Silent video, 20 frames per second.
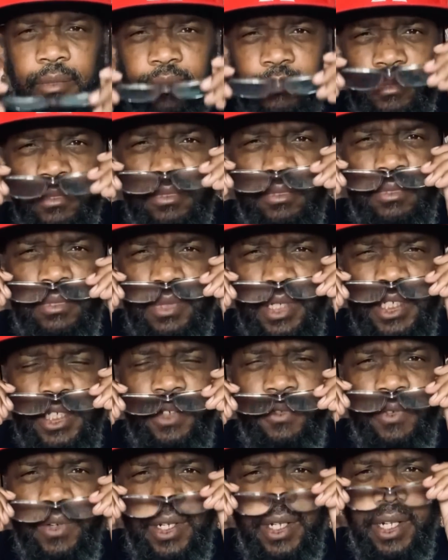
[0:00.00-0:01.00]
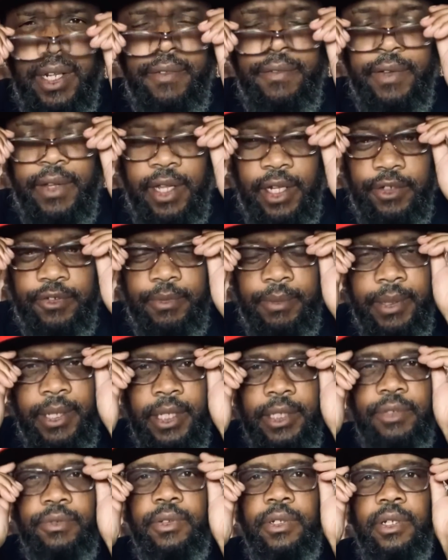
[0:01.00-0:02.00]
does he really love the country? Because
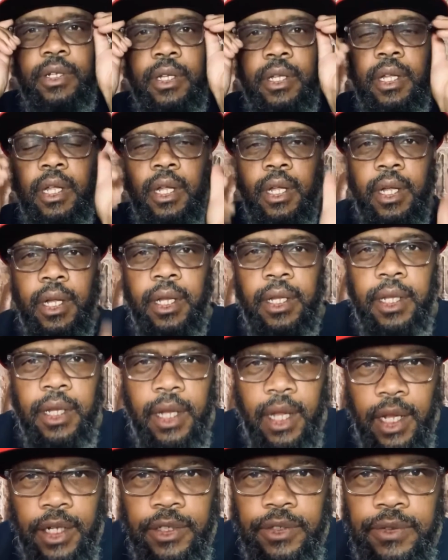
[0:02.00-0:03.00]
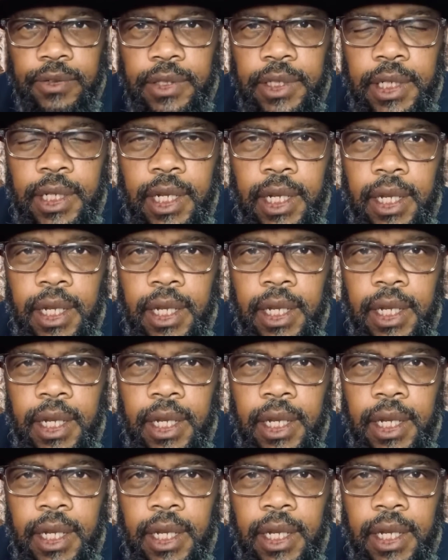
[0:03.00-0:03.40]
look, the country